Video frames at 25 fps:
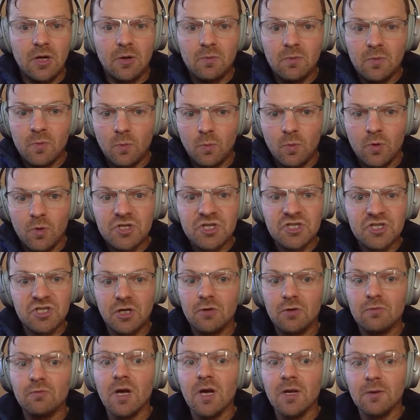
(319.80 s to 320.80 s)
you know, we're just
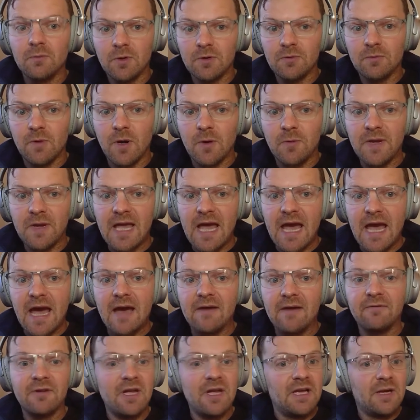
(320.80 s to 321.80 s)
going to run with what we
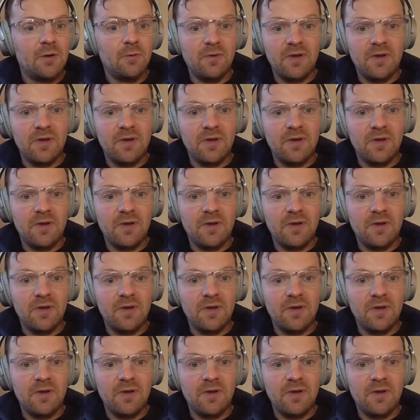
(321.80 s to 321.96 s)
have.